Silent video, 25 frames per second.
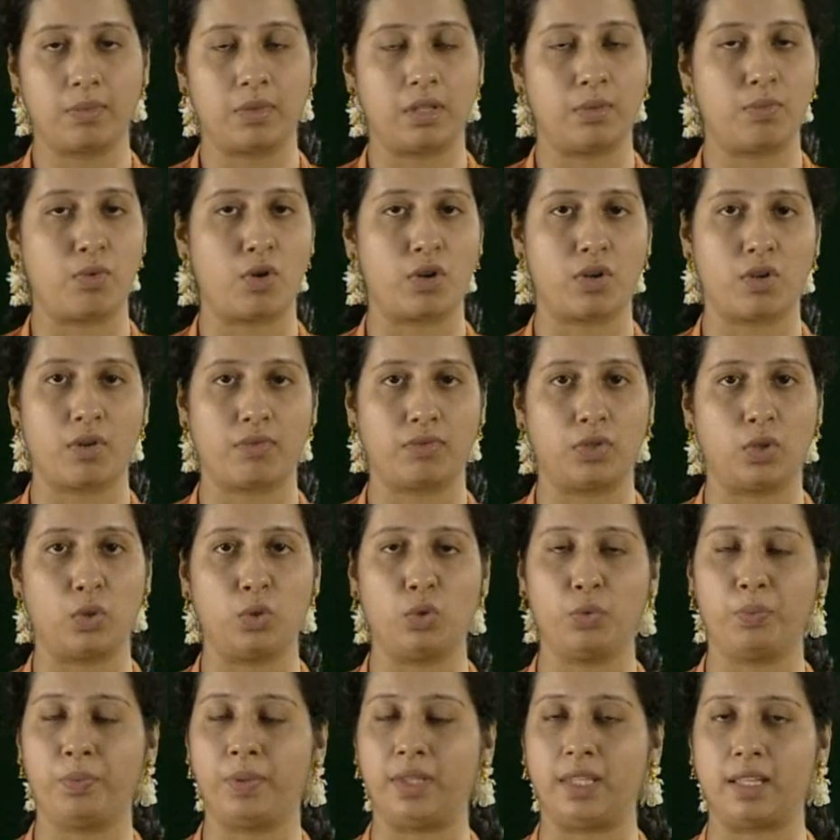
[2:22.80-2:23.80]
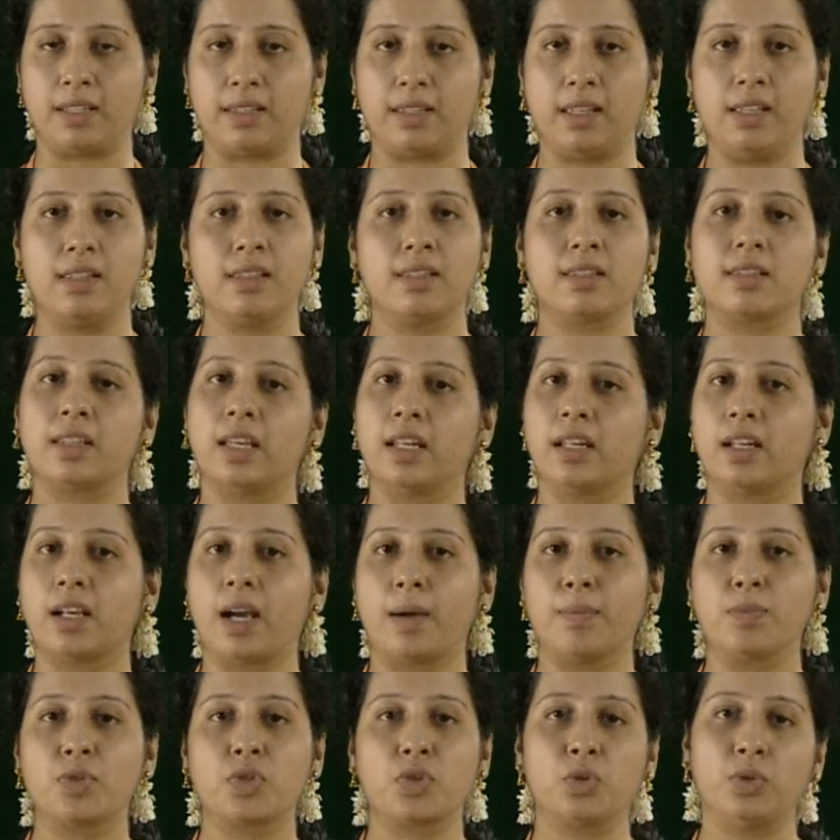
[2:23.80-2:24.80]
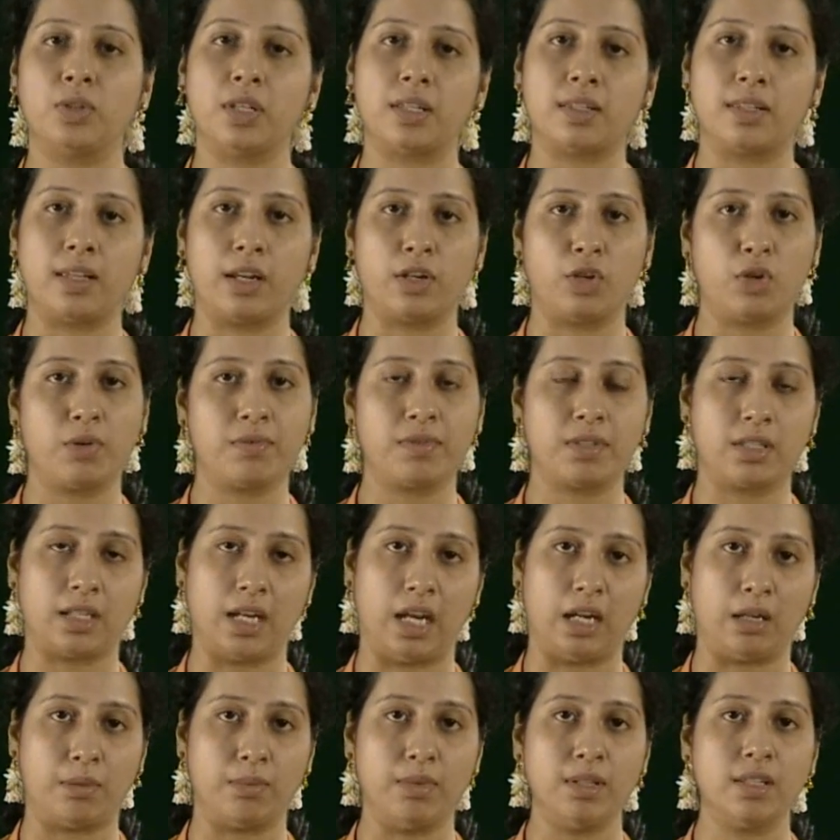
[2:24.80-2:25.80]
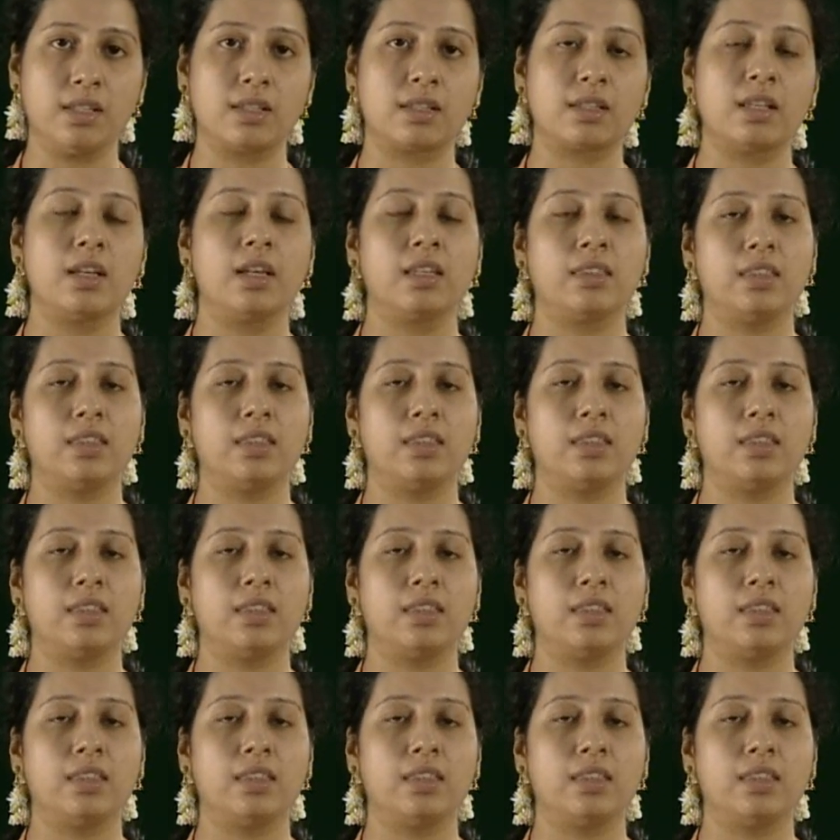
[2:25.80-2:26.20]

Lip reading: the body of the loop in the sense it comes to the set of statements